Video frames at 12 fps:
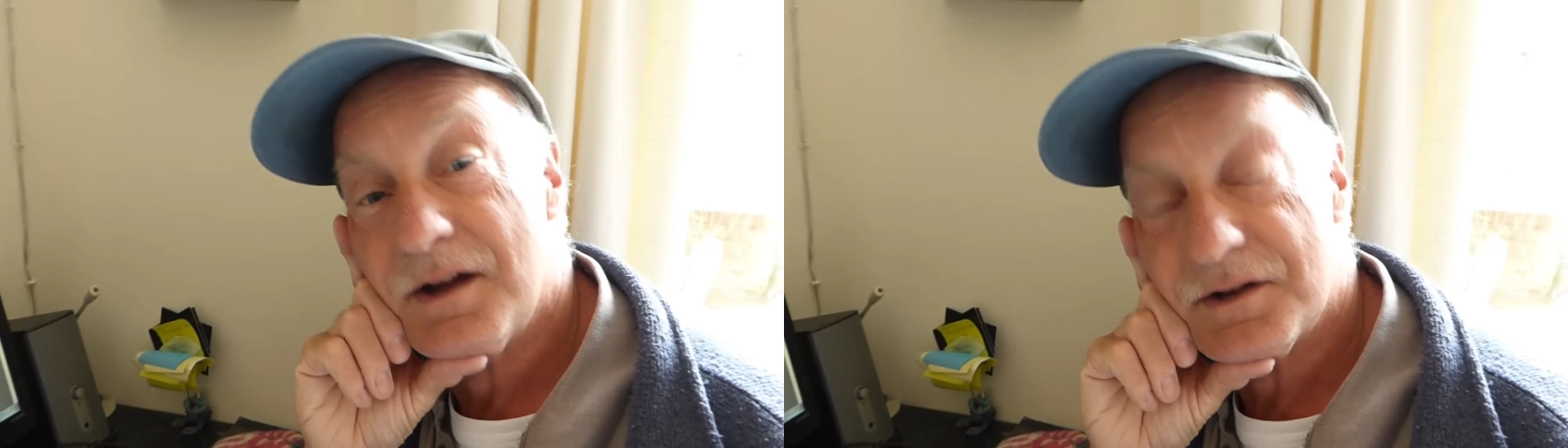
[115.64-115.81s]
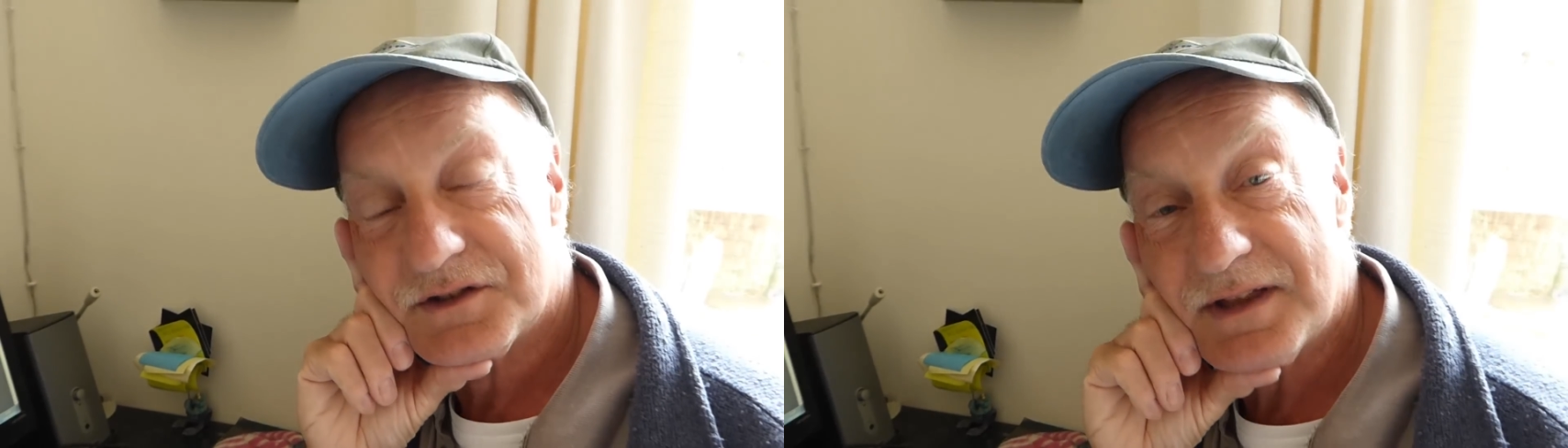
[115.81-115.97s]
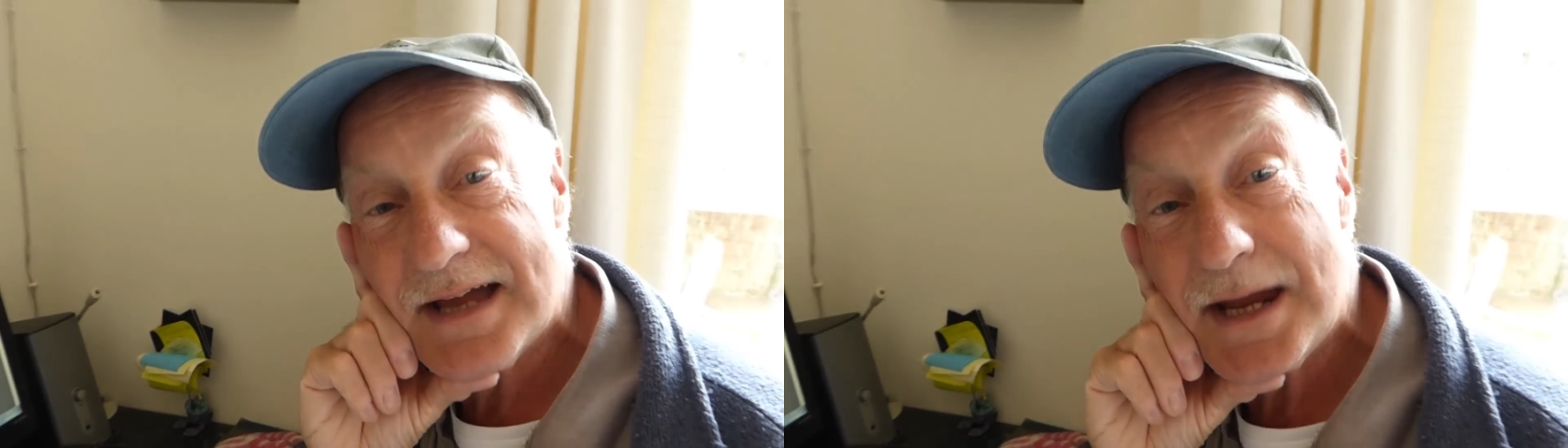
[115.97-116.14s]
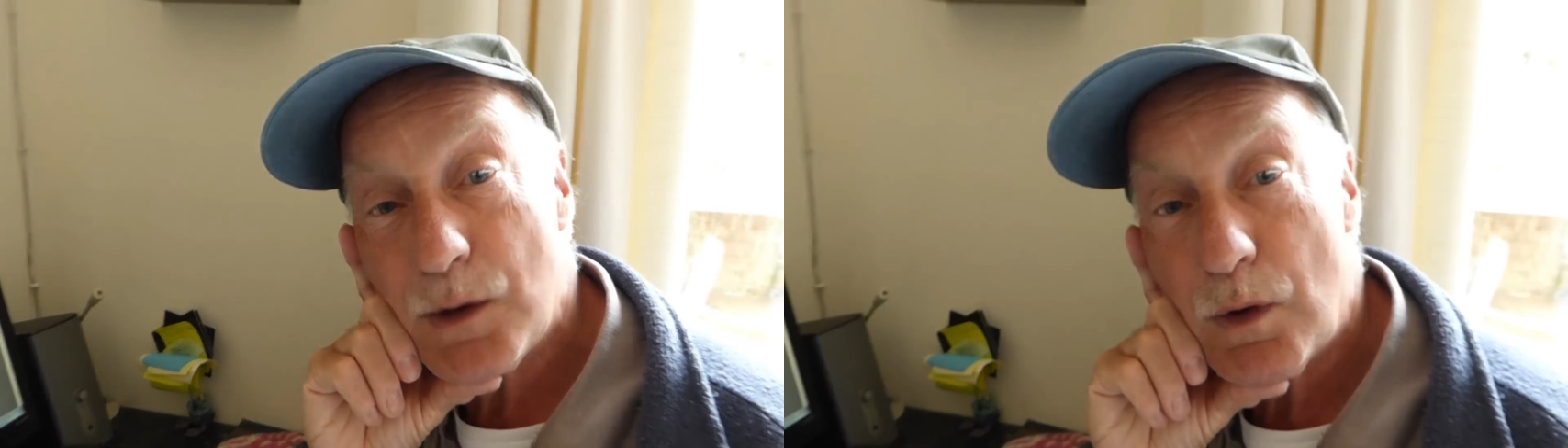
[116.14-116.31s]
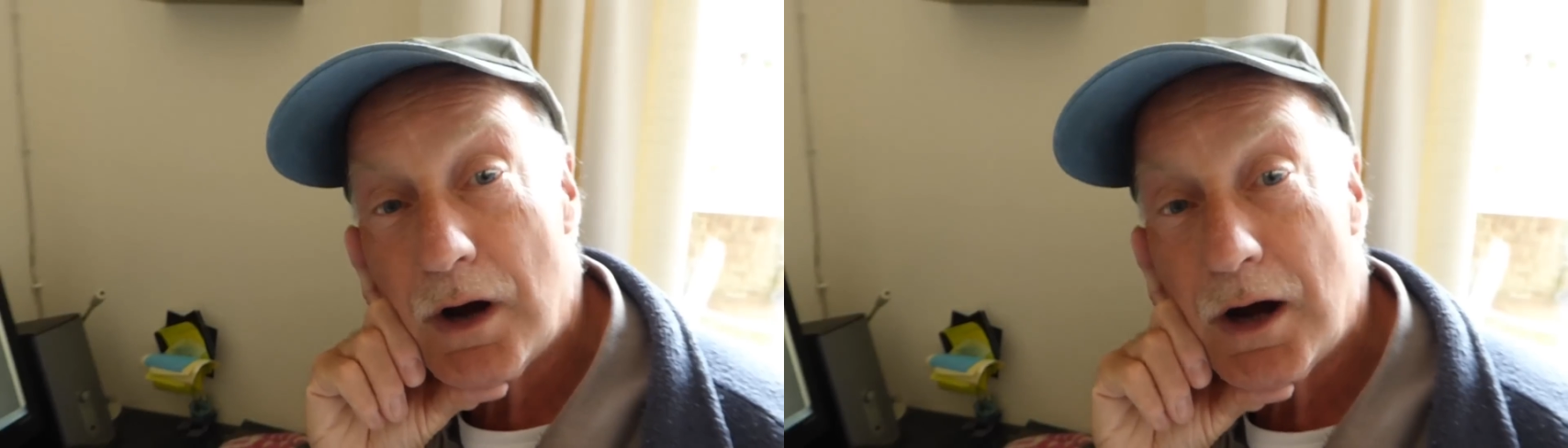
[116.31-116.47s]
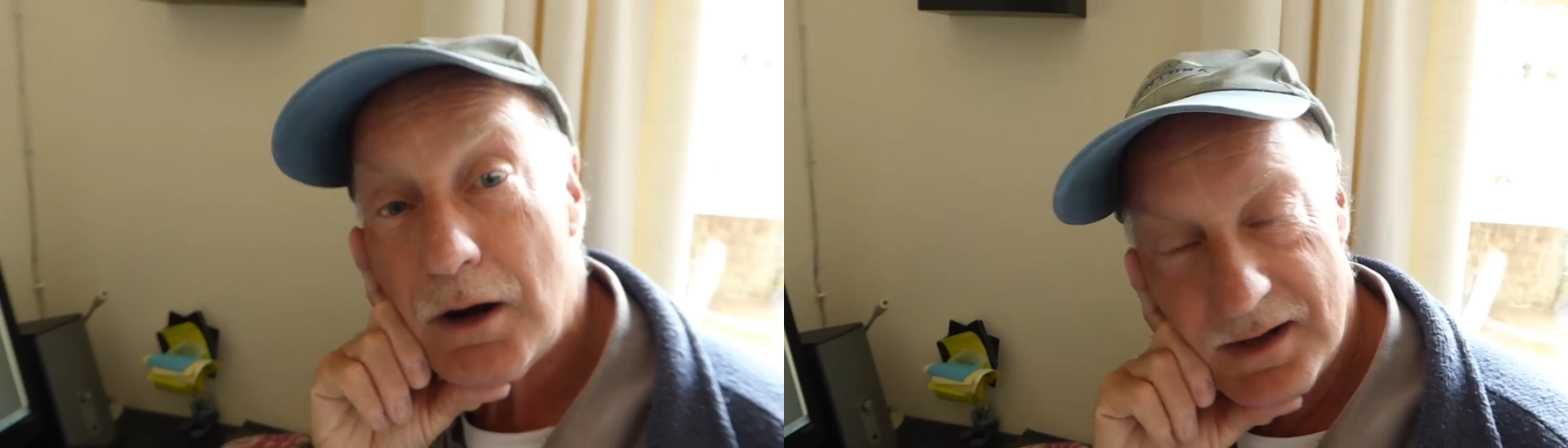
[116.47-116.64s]
So there you
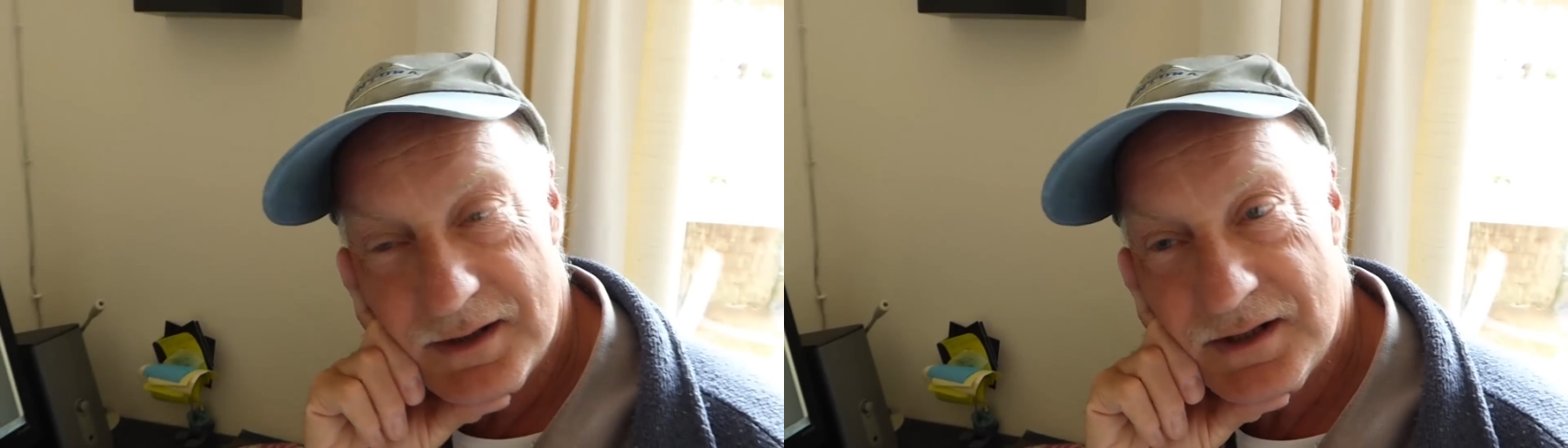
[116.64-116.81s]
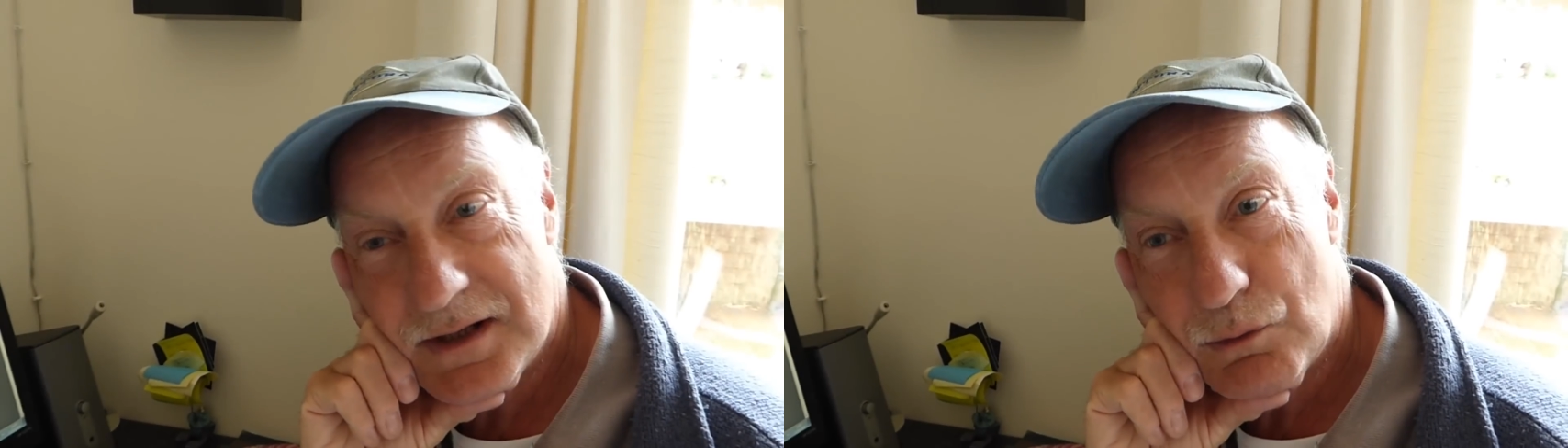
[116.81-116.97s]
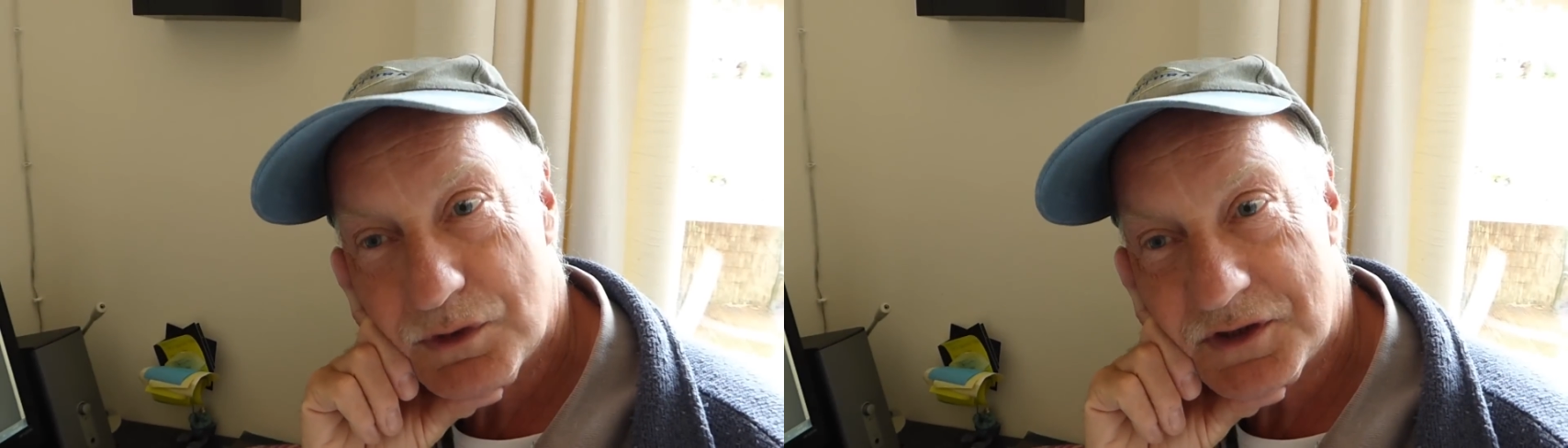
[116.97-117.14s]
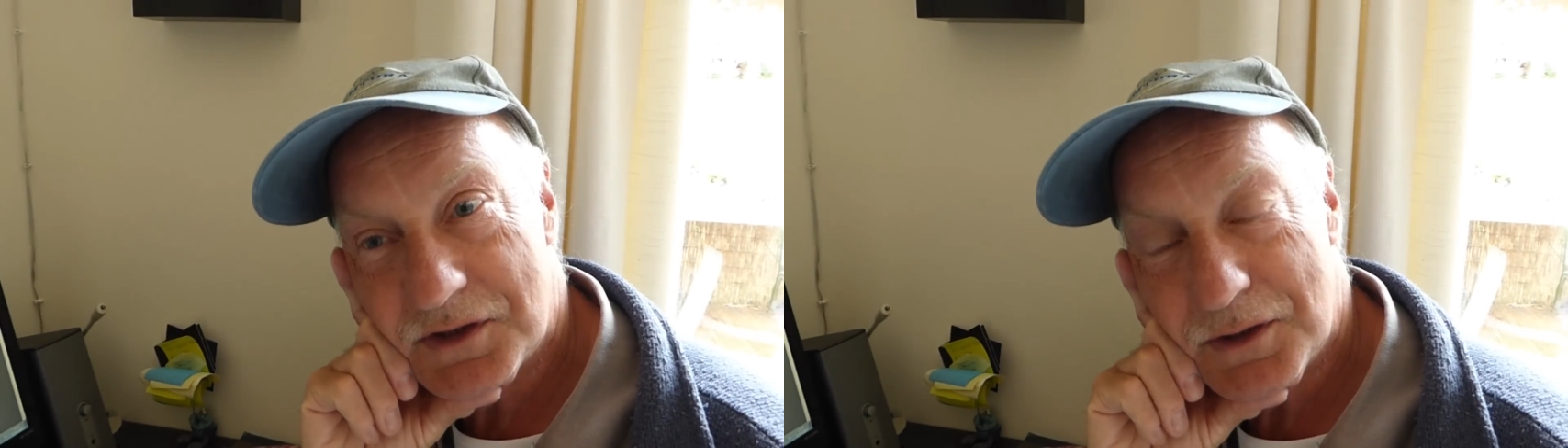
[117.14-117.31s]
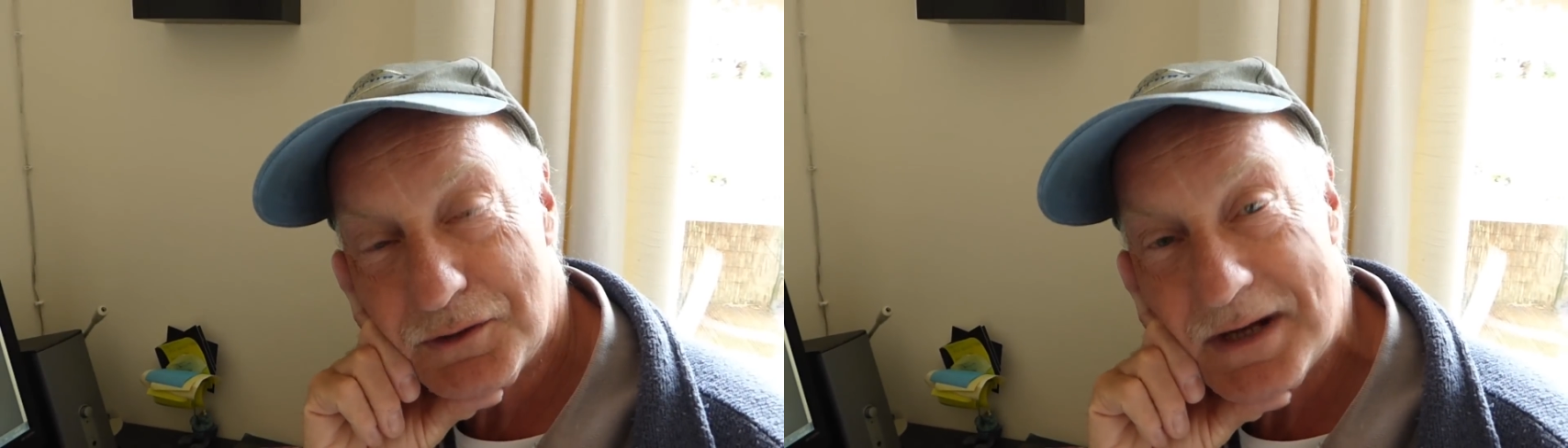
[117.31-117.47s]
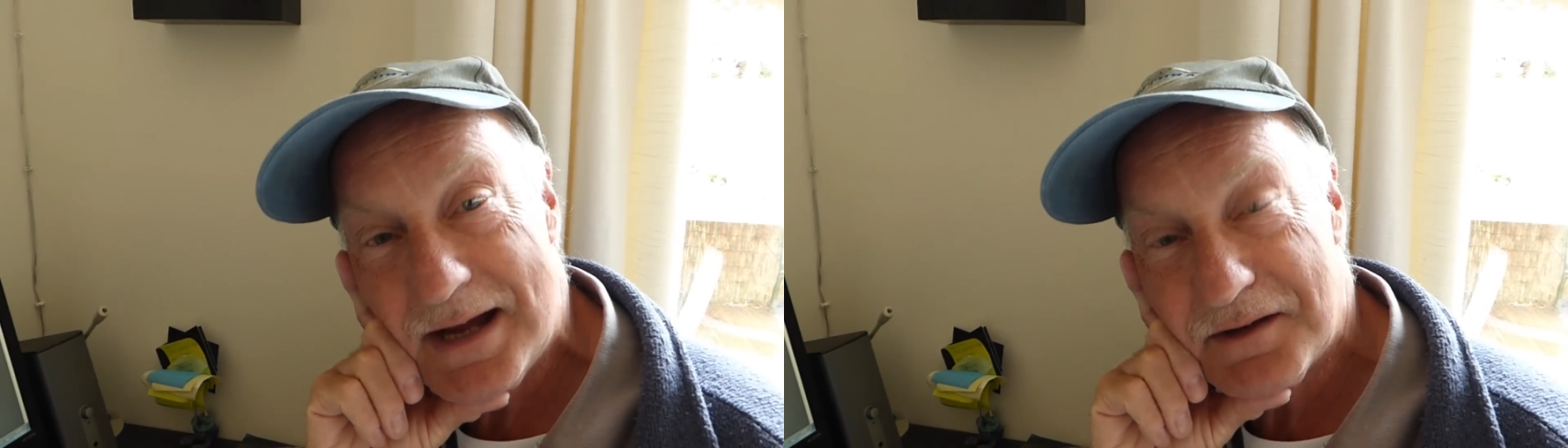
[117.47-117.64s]
are. You know what to do now,